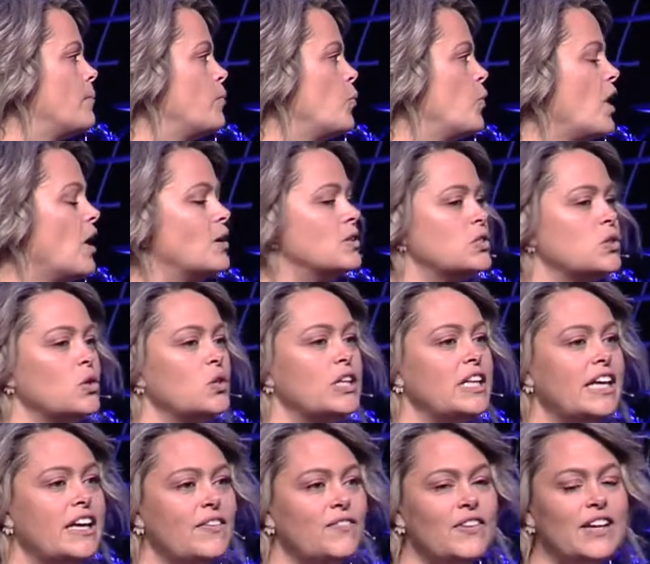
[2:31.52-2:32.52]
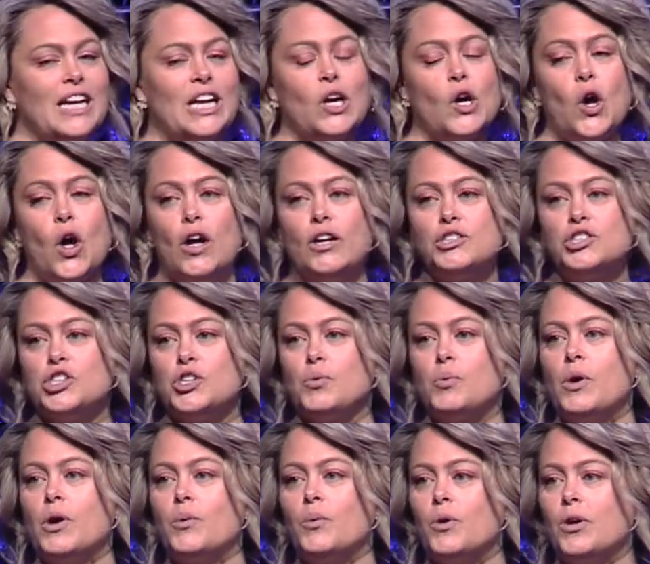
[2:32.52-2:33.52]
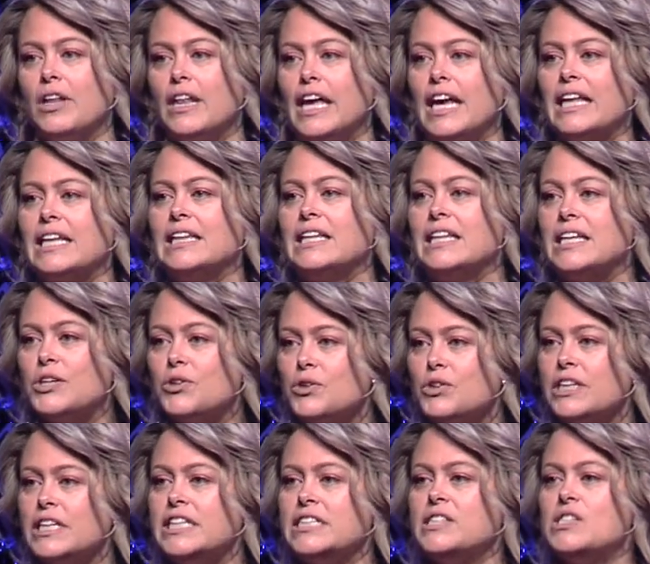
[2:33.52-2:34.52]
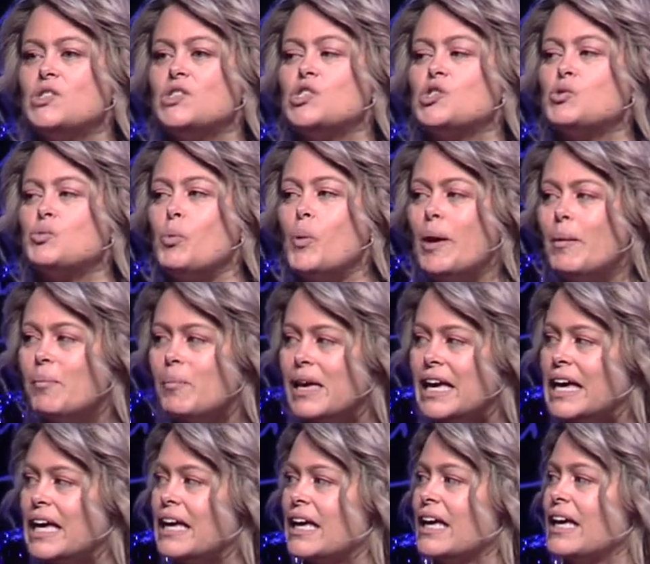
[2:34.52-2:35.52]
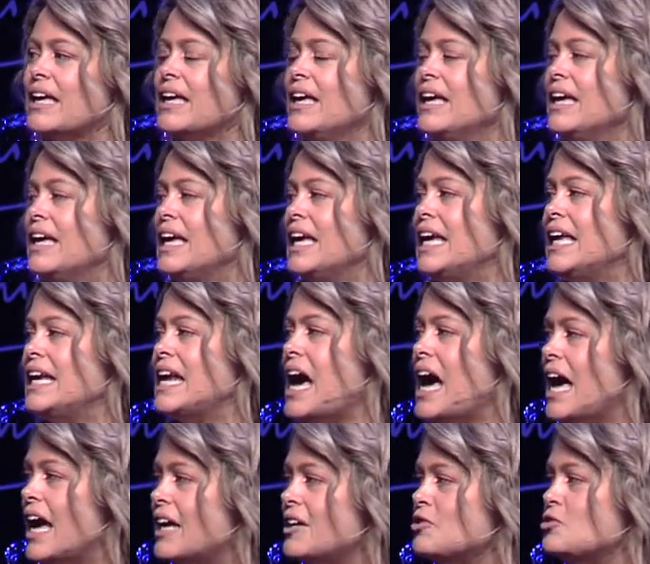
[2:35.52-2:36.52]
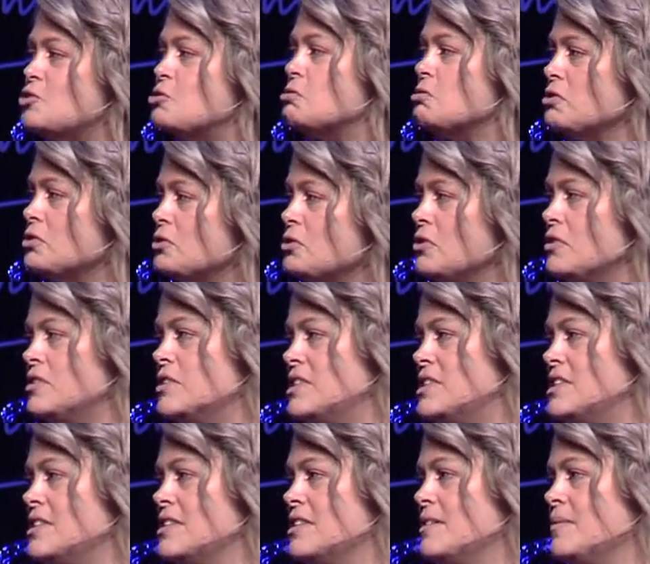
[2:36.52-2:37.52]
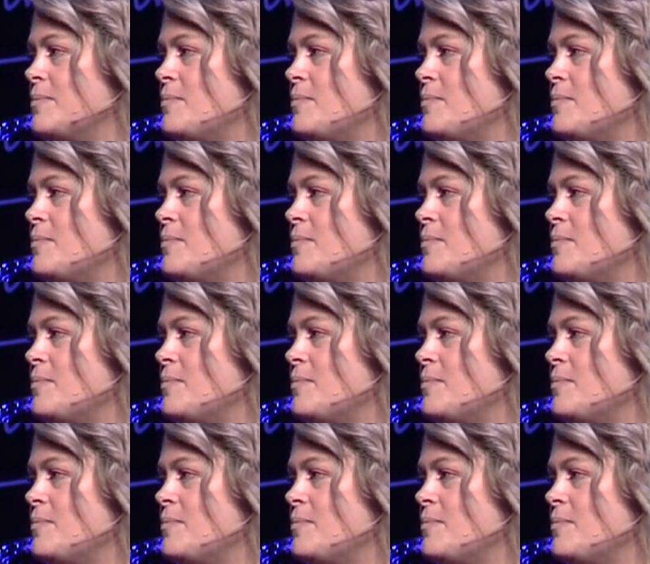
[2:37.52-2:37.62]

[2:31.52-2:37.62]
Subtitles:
We also live in a culture where we're like literally swimming in untruths.